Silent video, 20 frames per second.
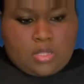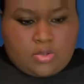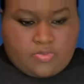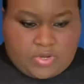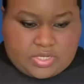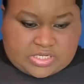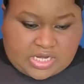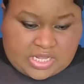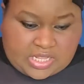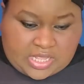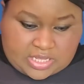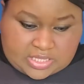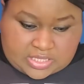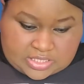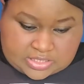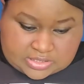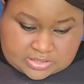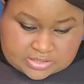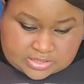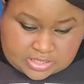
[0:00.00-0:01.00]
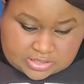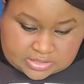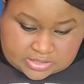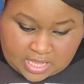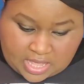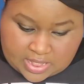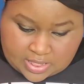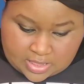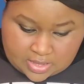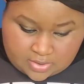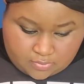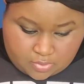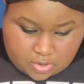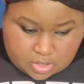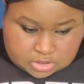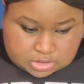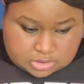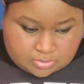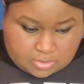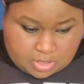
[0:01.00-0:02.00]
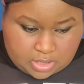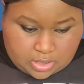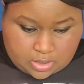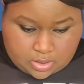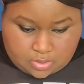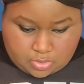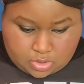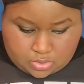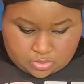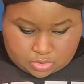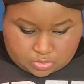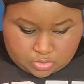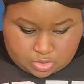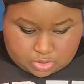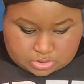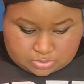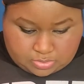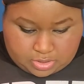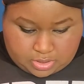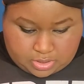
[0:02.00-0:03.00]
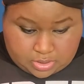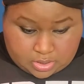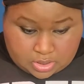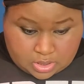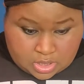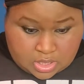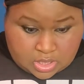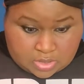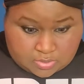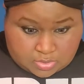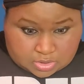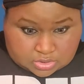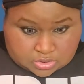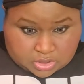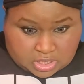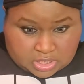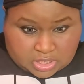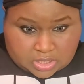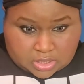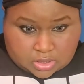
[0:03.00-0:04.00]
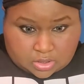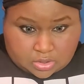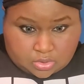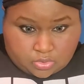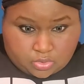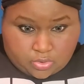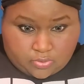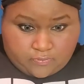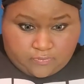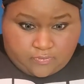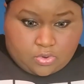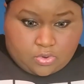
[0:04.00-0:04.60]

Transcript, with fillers: reason I like this is because I love washing my hair. I'm always washing my hair. Been trying to get it to grow for